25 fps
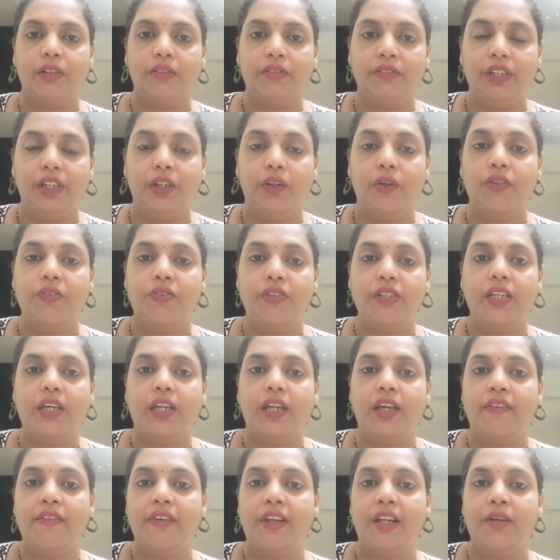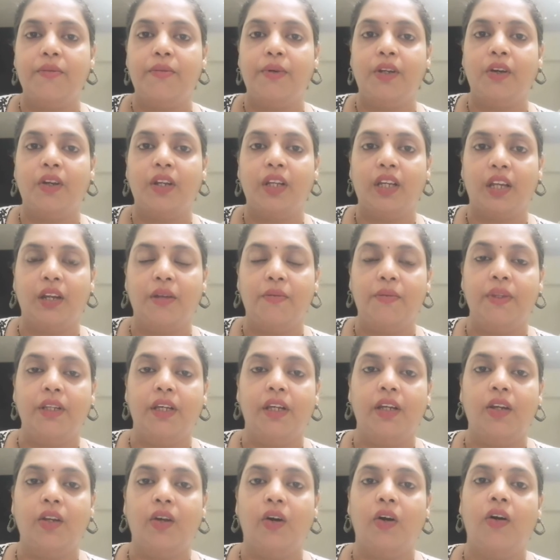videos which are available on
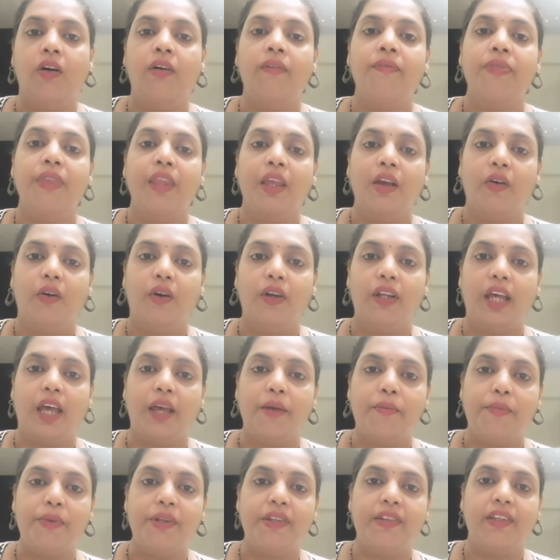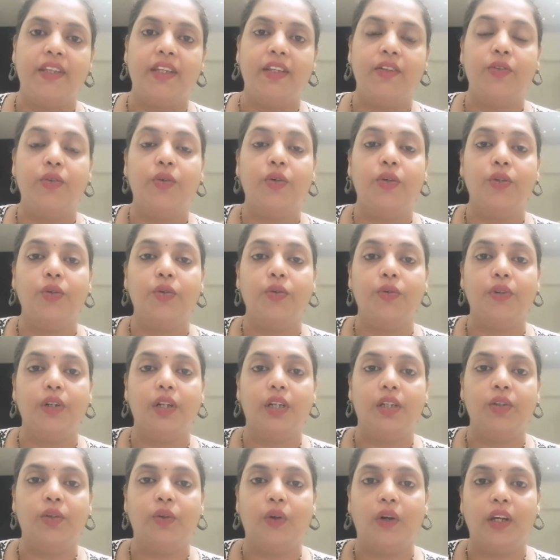criminal law, on IPC. So
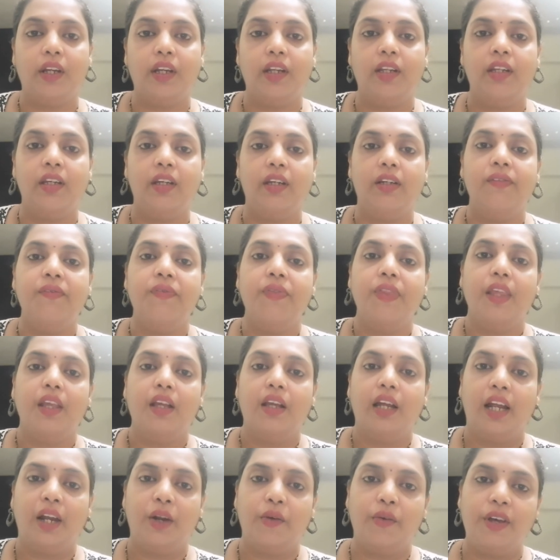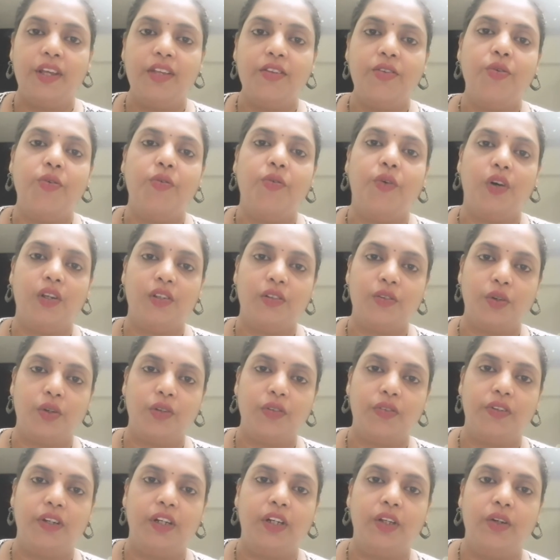you are advised to watch
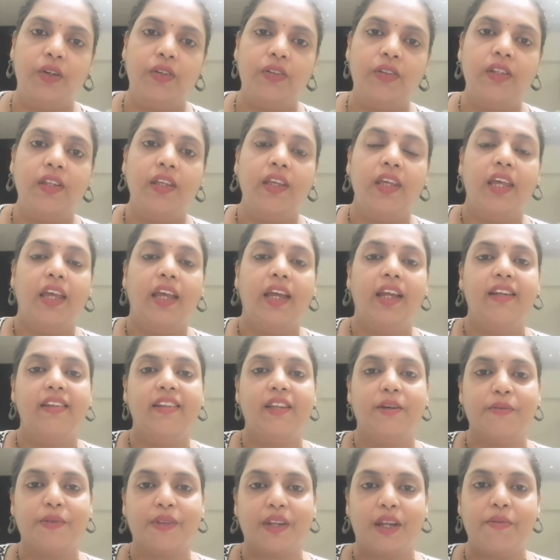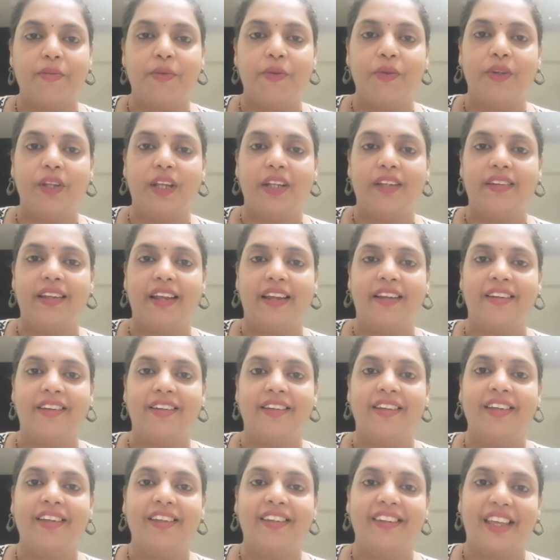those videos and subscribe to this
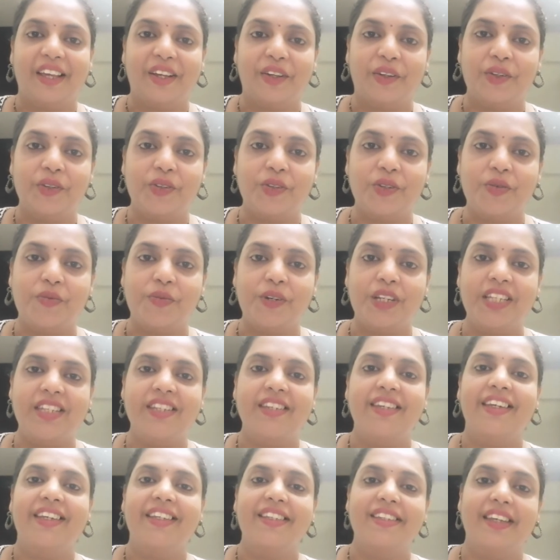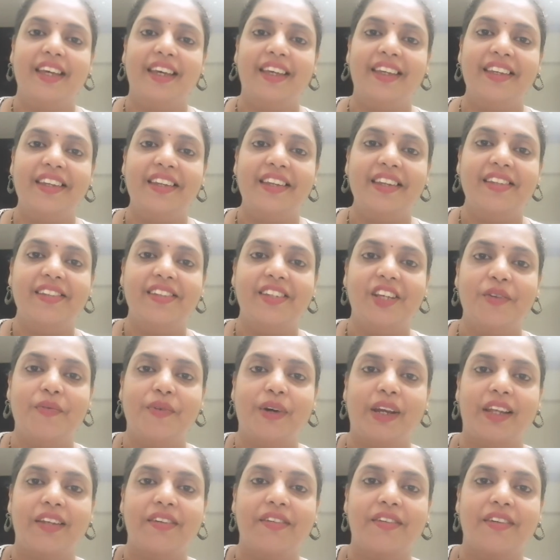channel. Thank you so much. Jai Hind, Jai
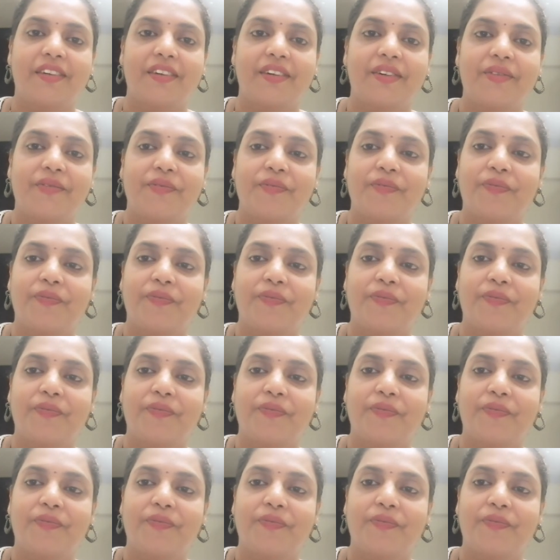Maharashtra.